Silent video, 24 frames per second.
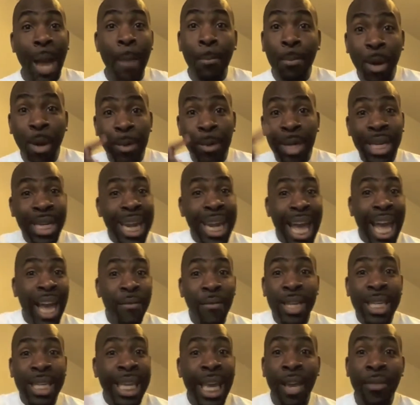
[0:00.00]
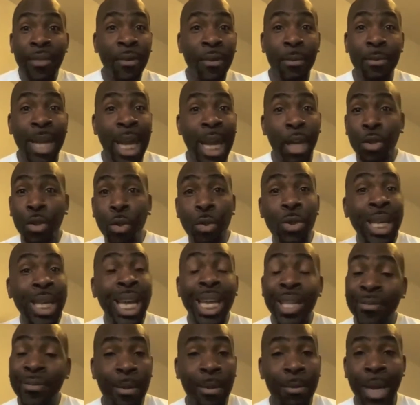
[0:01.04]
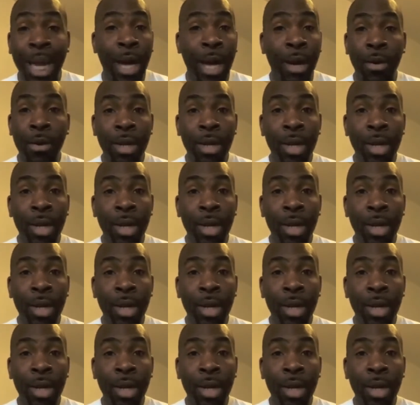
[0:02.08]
probably going to have a year from now, two years from now.